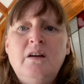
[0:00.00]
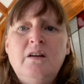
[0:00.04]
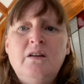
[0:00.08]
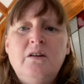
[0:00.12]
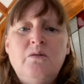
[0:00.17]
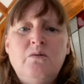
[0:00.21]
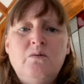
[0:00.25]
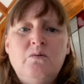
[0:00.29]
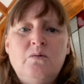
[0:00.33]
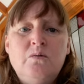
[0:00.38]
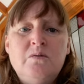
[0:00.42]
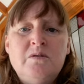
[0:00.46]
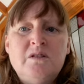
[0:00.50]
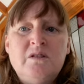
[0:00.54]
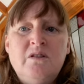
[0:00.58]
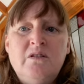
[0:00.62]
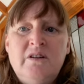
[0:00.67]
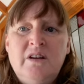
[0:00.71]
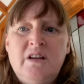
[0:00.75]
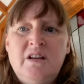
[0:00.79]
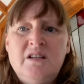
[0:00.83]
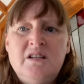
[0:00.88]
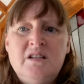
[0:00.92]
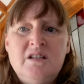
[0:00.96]
You will also
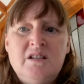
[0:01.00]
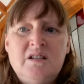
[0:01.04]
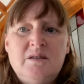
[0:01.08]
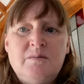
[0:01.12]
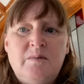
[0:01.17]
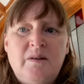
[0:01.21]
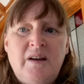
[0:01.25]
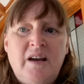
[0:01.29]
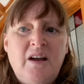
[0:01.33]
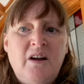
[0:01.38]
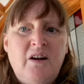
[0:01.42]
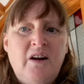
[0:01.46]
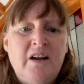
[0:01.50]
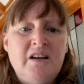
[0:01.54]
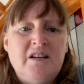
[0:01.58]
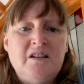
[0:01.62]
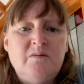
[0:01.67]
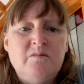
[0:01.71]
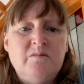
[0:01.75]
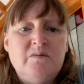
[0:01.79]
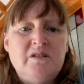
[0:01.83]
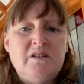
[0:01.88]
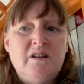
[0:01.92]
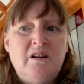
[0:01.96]
need to display
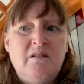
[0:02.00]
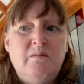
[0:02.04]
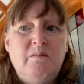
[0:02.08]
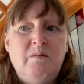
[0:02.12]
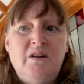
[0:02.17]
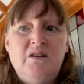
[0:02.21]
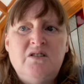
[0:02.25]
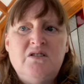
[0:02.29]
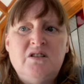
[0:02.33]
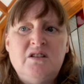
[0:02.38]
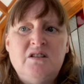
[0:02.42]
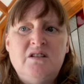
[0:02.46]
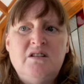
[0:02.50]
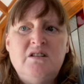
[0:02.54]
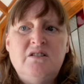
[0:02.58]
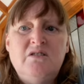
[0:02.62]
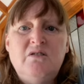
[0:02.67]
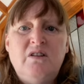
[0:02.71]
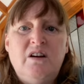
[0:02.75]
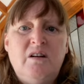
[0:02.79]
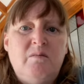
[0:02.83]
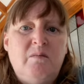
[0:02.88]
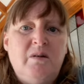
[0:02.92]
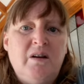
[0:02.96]
items that are mentioned in
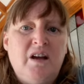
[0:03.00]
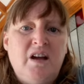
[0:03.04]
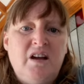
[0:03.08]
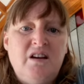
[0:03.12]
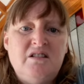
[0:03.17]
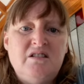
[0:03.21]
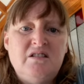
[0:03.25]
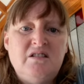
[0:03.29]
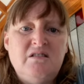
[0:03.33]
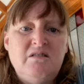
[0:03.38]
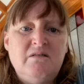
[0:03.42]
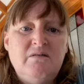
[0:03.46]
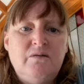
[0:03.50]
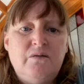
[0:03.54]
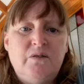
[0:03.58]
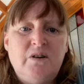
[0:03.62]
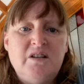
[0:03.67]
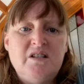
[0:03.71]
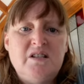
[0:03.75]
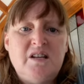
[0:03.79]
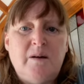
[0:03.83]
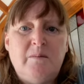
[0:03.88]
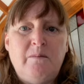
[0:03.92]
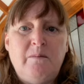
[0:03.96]
your application, for
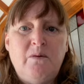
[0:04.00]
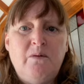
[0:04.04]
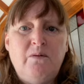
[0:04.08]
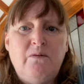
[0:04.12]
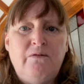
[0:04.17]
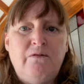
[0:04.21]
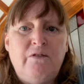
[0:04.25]
example,